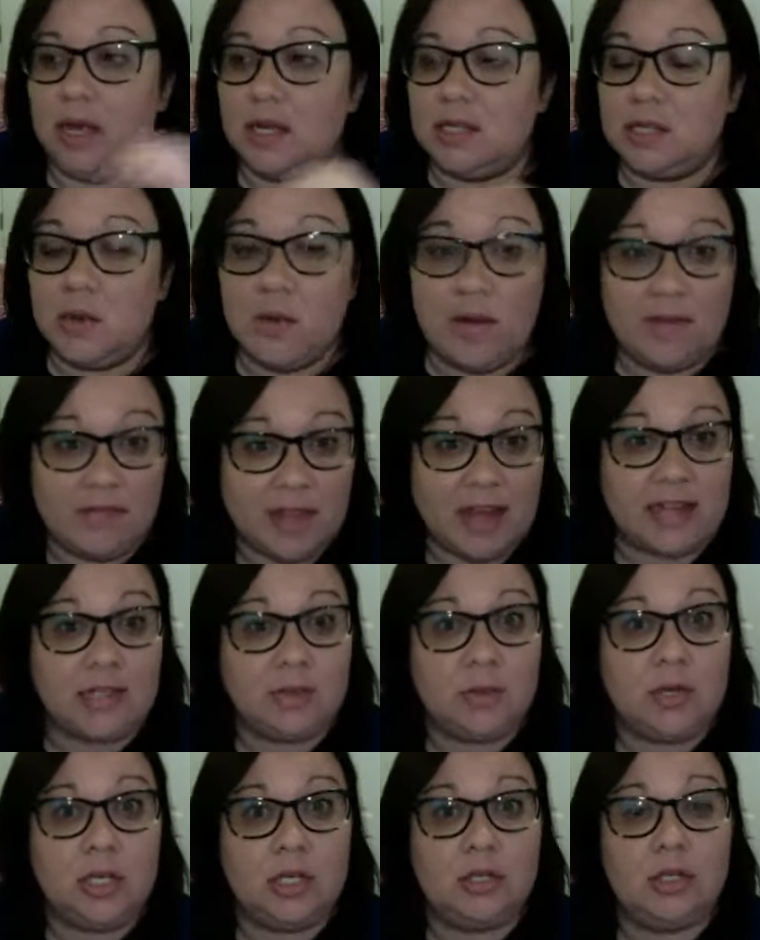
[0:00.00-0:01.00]
So if
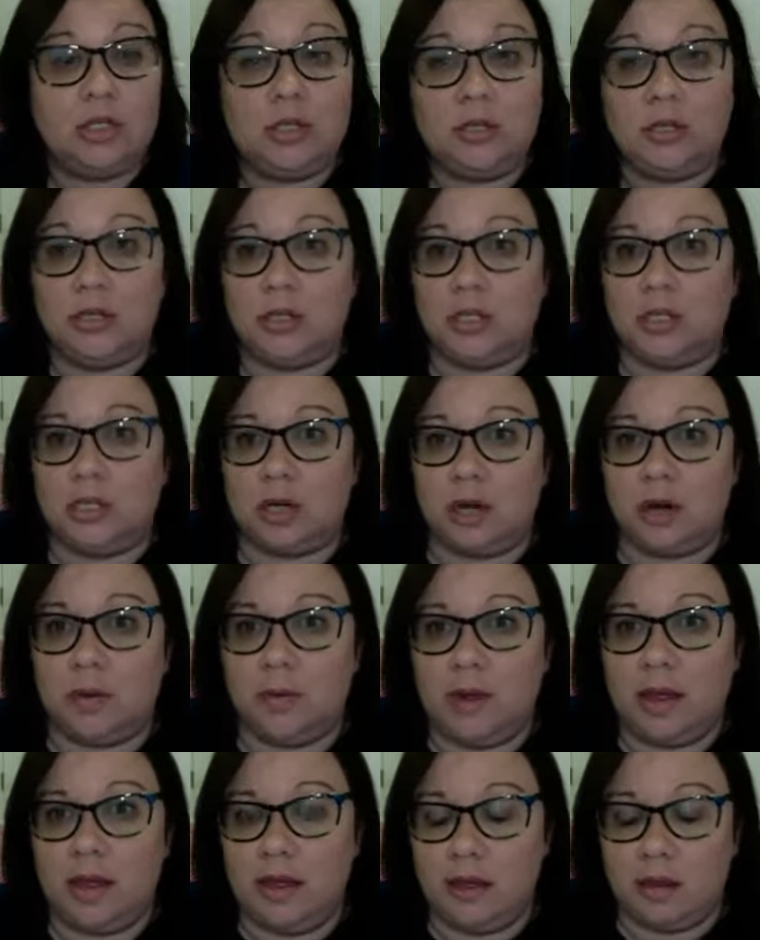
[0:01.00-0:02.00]
that's what you choose to
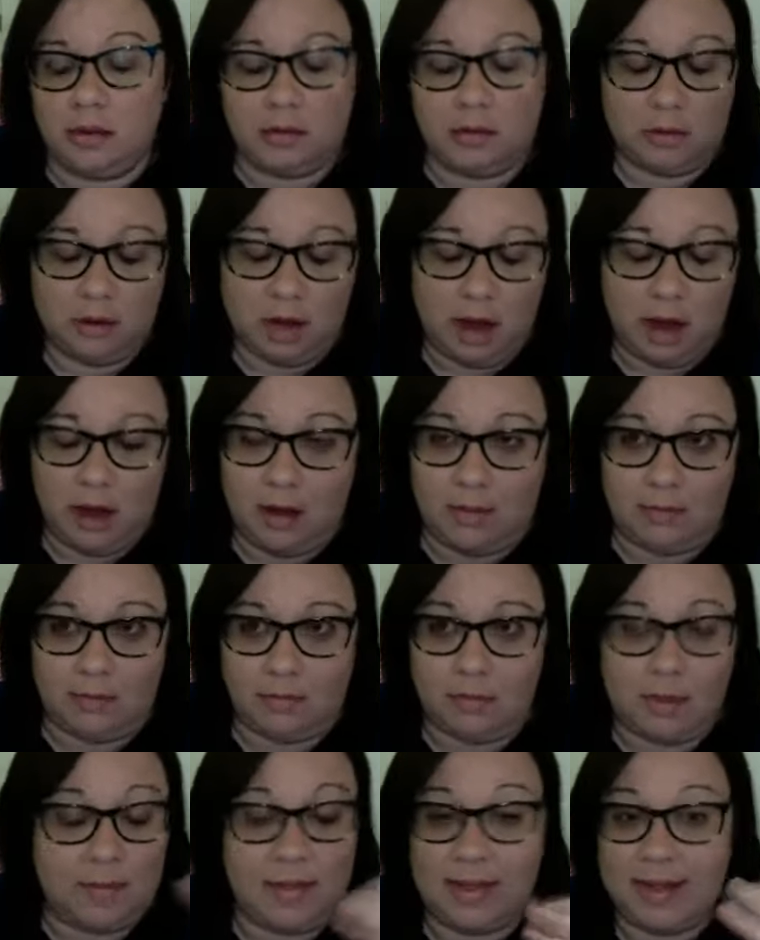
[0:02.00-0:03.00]
start with,
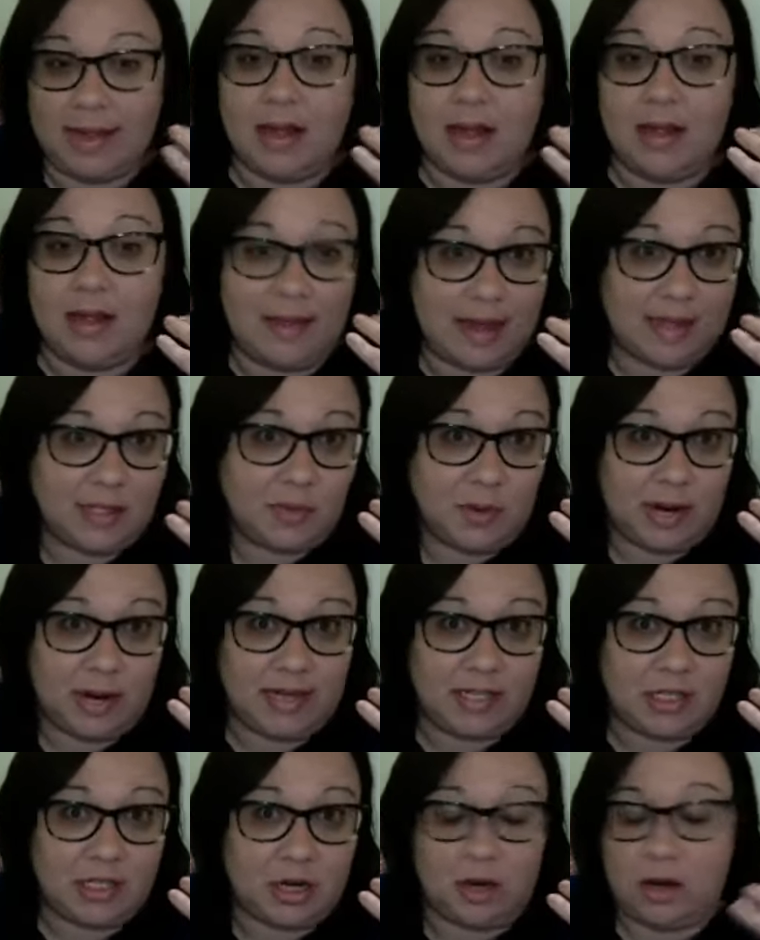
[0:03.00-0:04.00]
um, I mean, th that's what
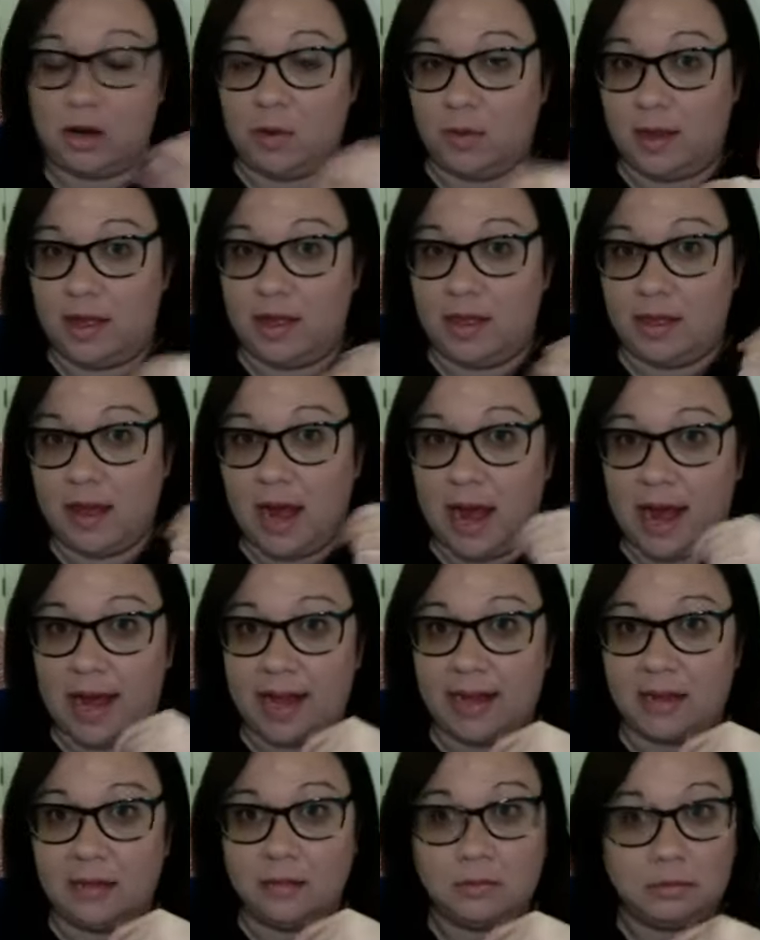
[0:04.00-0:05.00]
I started with.
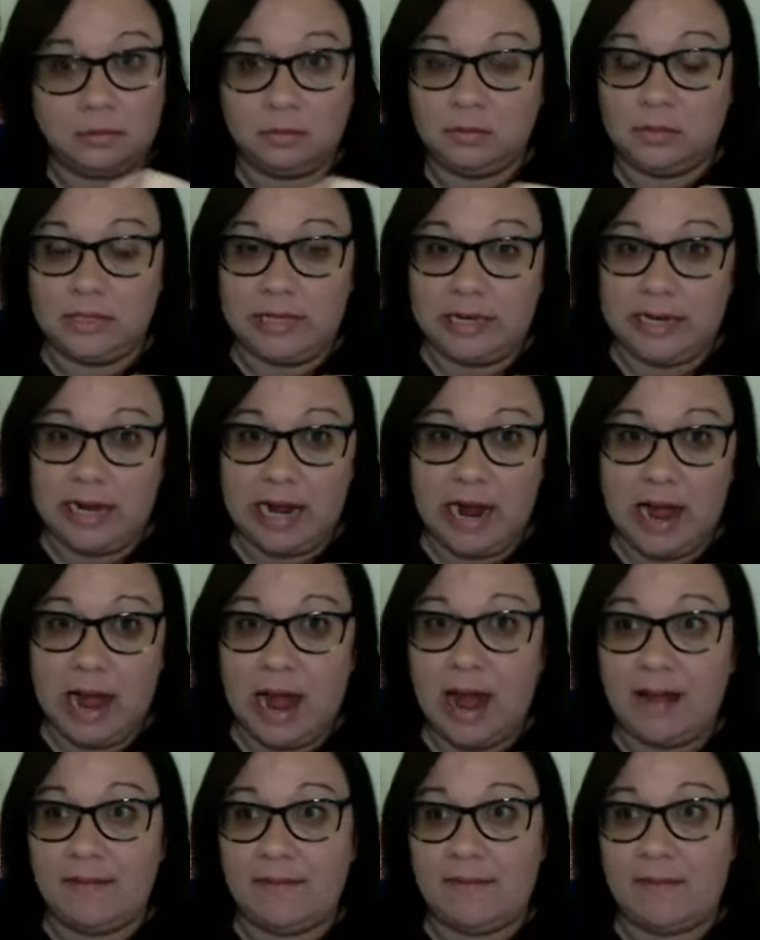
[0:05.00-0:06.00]
I didn't
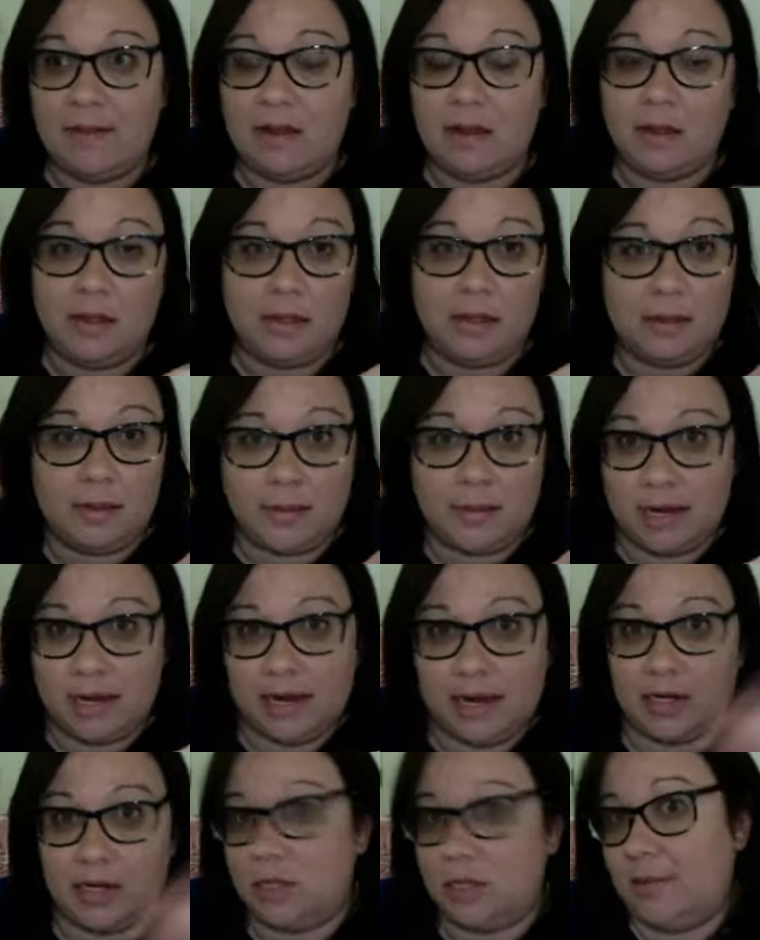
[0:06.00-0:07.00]
have the
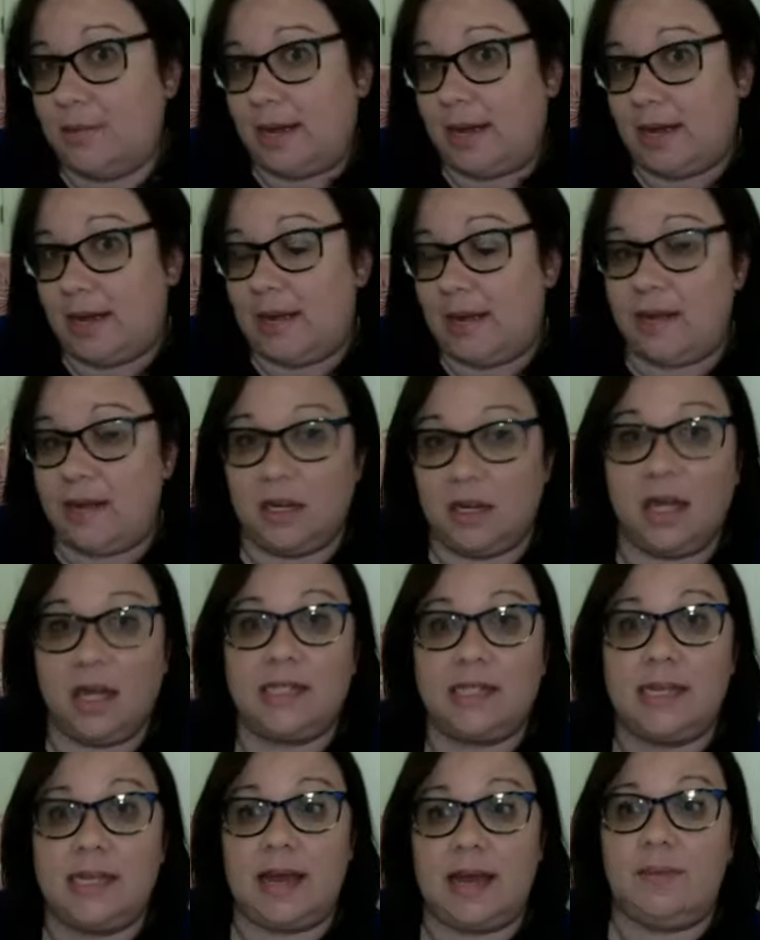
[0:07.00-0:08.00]
money to buy the
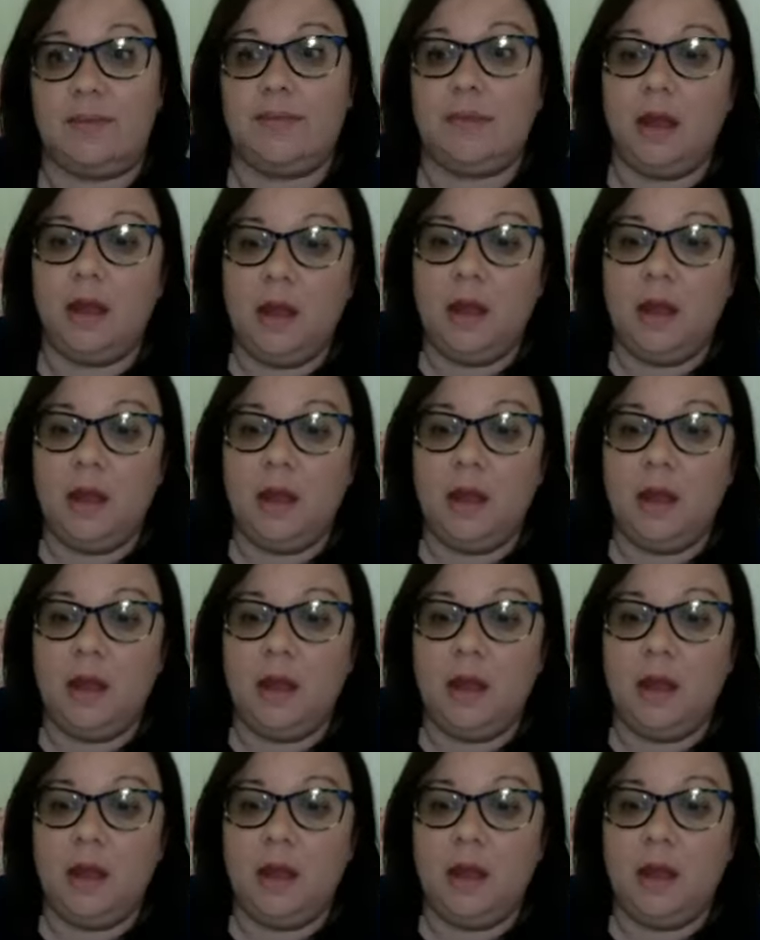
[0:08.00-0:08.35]
deluxe kit.